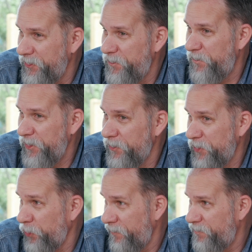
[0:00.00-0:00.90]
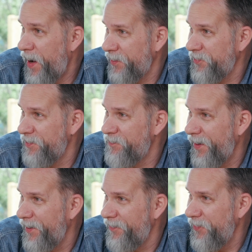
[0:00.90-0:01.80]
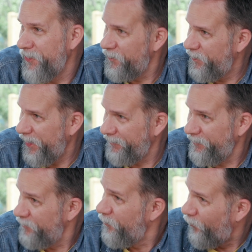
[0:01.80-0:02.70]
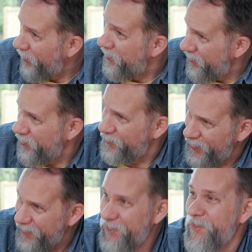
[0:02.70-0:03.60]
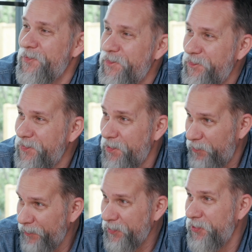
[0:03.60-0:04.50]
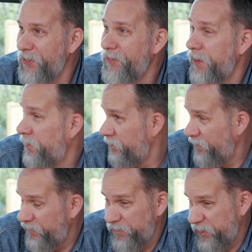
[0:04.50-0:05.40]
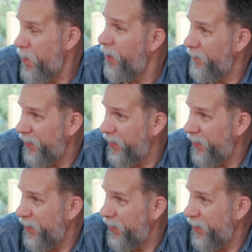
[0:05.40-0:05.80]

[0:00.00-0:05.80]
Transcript: you feel sort of boxed in by it, and then you pick one discipline, barbecue, and a small